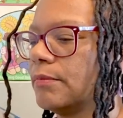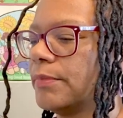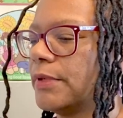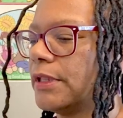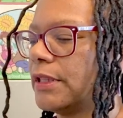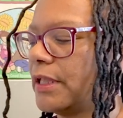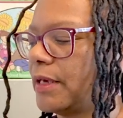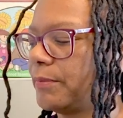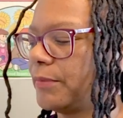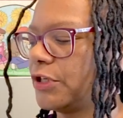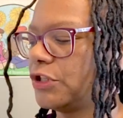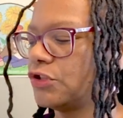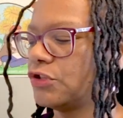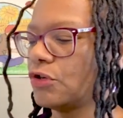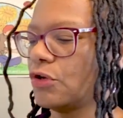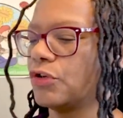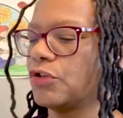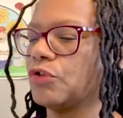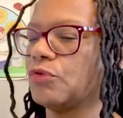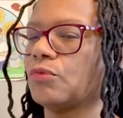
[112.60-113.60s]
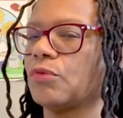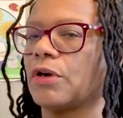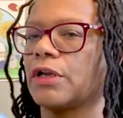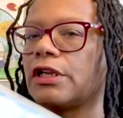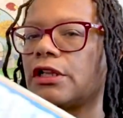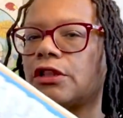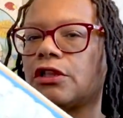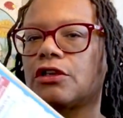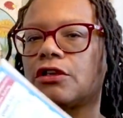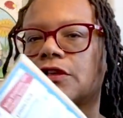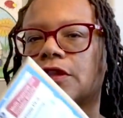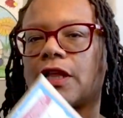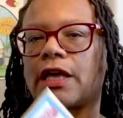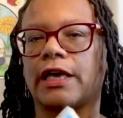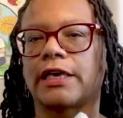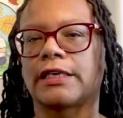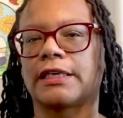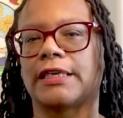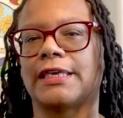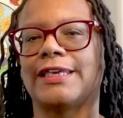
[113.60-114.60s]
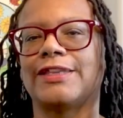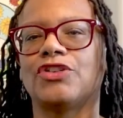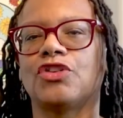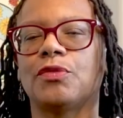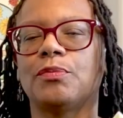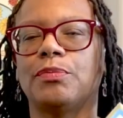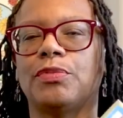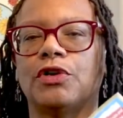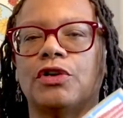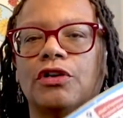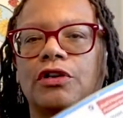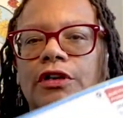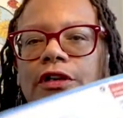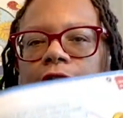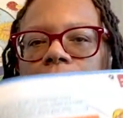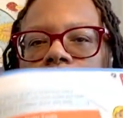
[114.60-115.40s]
but let me show you what it looked like in your book.